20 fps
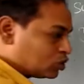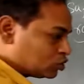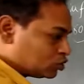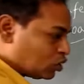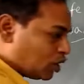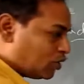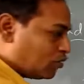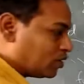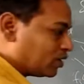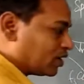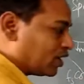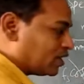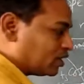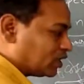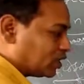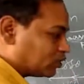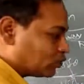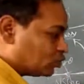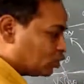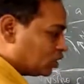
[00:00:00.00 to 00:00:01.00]
So I will write
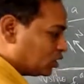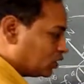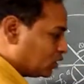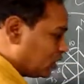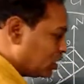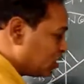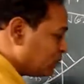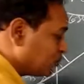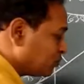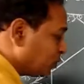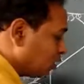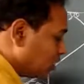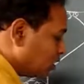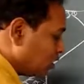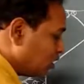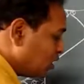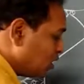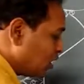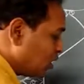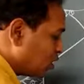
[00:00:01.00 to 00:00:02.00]
that word here.
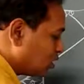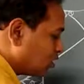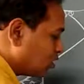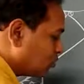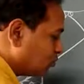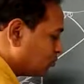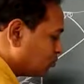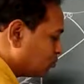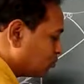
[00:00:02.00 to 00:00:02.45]
Here